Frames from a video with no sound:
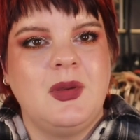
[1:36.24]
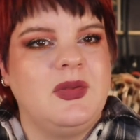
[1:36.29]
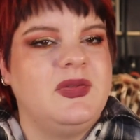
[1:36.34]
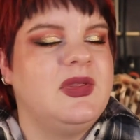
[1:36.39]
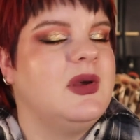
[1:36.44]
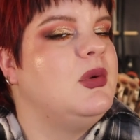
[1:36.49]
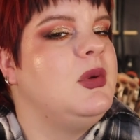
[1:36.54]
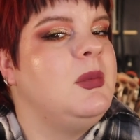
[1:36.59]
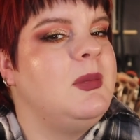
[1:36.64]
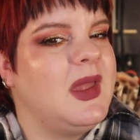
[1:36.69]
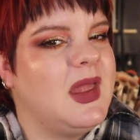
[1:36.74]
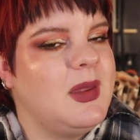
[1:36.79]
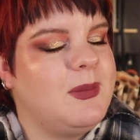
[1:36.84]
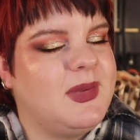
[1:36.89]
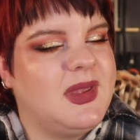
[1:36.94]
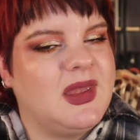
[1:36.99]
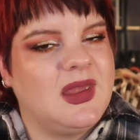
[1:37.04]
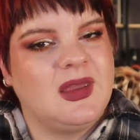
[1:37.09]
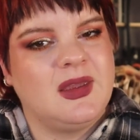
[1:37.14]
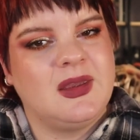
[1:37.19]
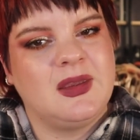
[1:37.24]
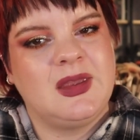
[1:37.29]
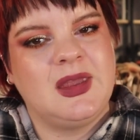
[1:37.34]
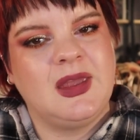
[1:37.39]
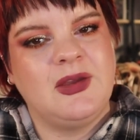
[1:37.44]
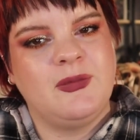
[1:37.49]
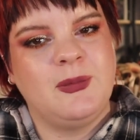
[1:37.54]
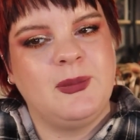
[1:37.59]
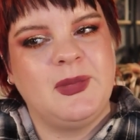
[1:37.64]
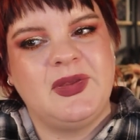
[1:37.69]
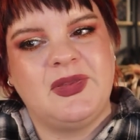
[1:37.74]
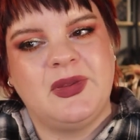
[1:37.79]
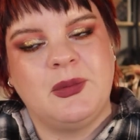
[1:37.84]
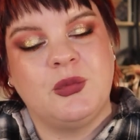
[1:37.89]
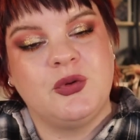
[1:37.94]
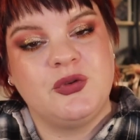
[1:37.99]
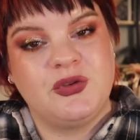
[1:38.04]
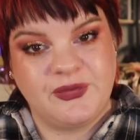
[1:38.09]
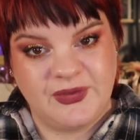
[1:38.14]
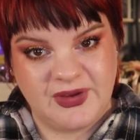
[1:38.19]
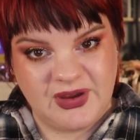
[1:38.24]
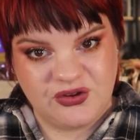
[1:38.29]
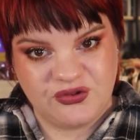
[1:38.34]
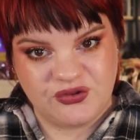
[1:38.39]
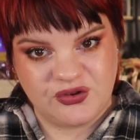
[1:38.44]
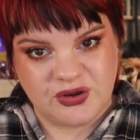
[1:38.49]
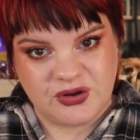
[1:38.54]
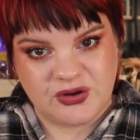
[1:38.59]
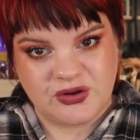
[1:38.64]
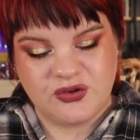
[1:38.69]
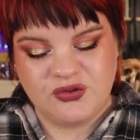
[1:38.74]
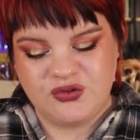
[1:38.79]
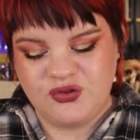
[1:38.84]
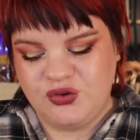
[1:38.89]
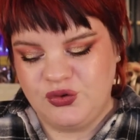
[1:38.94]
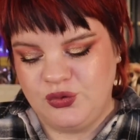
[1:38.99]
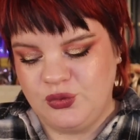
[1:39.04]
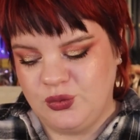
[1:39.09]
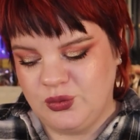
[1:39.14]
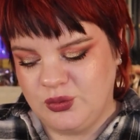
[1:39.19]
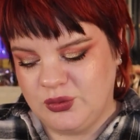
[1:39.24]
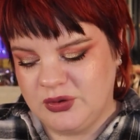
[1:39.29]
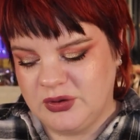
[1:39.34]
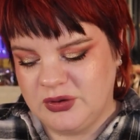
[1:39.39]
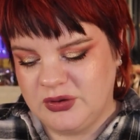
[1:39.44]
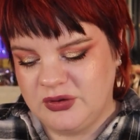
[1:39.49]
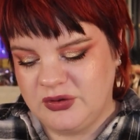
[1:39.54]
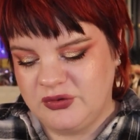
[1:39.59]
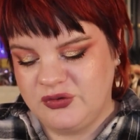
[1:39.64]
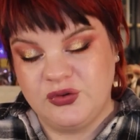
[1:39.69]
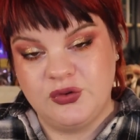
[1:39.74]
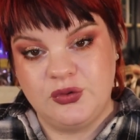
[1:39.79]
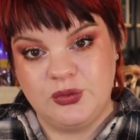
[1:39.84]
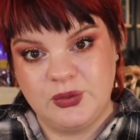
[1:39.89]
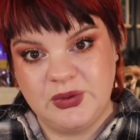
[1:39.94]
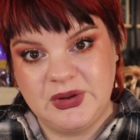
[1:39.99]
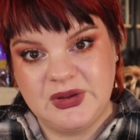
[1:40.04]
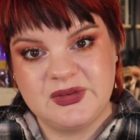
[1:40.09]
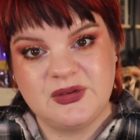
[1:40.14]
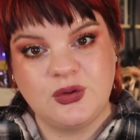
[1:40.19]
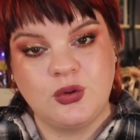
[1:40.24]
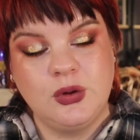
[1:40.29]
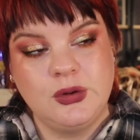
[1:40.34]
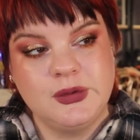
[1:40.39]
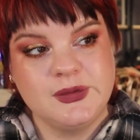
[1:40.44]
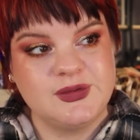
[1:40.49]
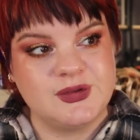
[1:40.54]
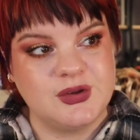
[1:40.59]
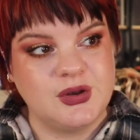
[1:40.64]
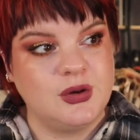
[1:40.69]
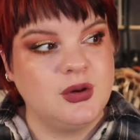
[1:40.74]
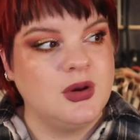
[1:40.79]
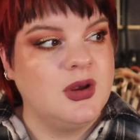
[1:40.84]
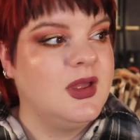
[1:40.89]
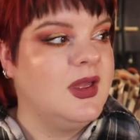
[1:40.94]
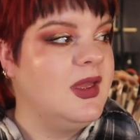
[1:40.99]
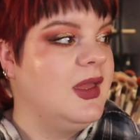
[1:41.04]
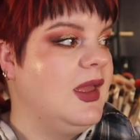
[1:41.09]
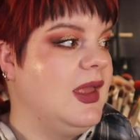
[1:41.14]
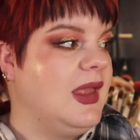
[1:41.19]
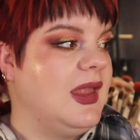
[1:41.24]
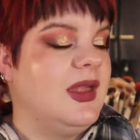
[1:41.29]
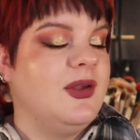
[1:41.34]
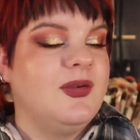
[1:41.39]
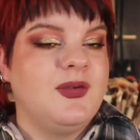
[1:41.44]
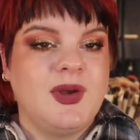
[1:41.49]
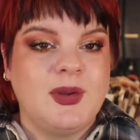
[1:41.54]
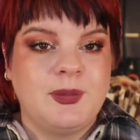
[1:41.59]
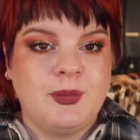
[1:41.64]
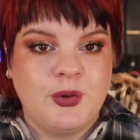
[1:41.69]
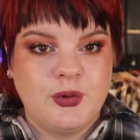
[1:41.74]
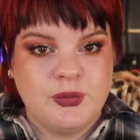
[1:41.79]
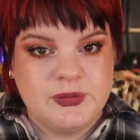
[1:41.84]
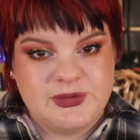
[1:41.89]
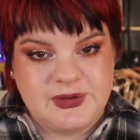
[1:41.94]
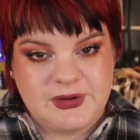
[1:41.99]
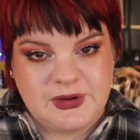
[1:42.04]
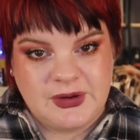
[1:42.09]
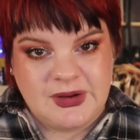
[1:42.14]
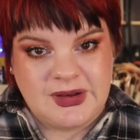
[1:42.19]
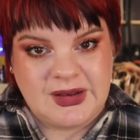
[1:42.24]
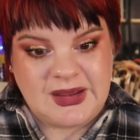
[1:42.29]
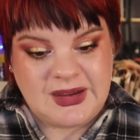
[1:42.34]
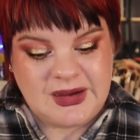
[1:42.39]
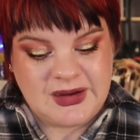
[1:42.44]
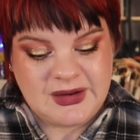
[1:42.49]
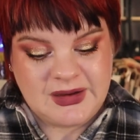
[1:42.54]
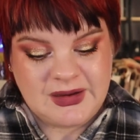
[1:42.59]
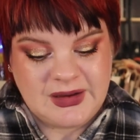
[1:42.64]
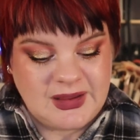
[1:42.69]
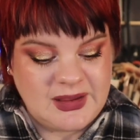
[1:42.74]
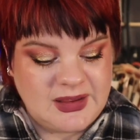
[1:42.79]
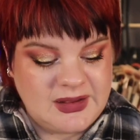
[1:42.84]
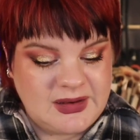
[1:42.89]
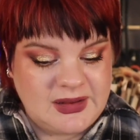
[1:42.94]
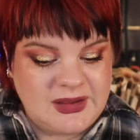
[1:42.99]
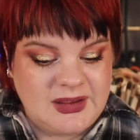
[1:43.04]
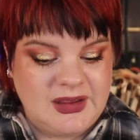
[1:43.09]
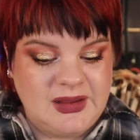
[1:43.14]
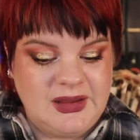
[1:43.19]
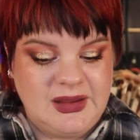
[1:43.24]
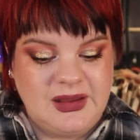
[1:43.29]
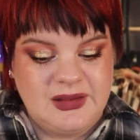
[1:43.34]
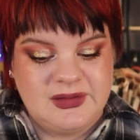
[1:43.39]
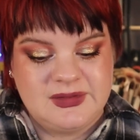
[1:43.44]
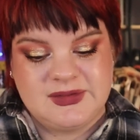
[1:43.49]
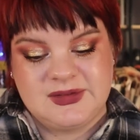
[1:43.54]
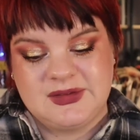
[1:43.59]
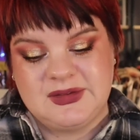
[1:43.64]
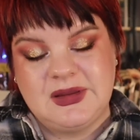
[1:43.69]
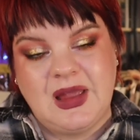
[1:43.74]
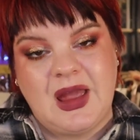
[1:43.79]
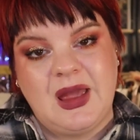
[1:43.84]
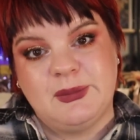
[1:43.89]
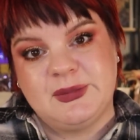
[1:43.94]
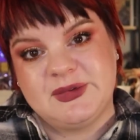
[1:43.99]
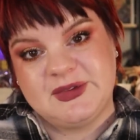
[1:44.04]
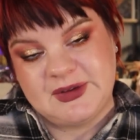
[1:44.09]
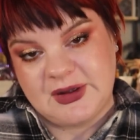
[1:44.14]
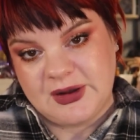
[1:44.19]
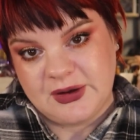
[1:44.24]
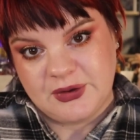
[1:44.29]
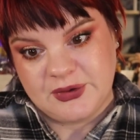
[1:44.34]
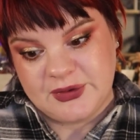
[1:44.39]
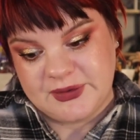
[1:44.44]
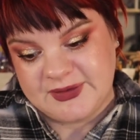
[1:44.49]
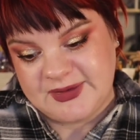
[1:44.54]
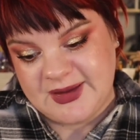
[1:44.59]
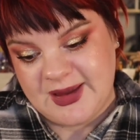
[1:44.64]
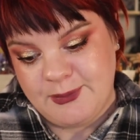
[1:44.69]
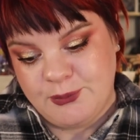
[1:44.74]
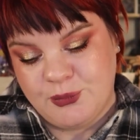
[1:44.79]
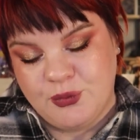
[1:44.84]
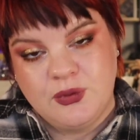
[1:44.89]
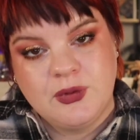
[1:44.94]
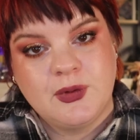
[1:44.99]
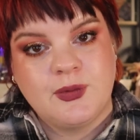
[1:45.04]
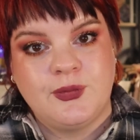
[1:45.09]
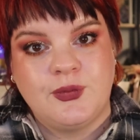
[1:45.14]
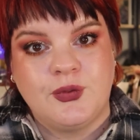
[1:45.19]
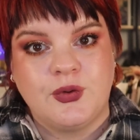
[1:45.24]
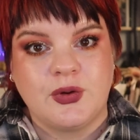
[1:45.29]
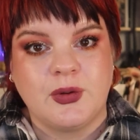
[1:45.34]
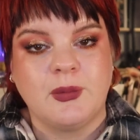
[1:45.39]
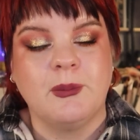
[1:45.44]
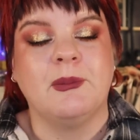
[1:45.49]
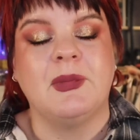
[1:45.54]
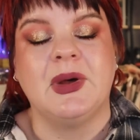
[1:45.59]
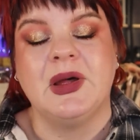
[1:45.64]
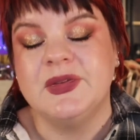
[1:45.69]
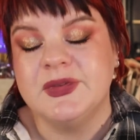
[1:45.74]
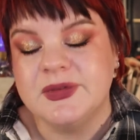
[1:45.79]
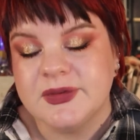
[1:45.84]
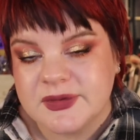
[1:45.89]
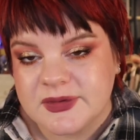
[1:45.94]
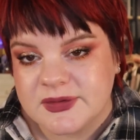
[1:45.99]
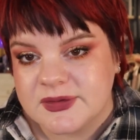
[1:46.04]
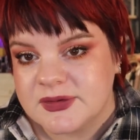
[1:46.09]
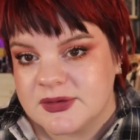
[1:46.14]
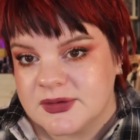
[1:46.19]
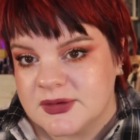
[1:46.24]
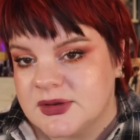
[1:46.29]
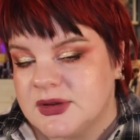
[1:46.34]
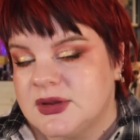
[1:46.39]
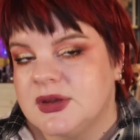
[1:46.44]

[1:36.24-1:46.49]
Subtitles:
will maybe give me the motivation to do it. Also, if I post it online and I am stuck on the same book for months,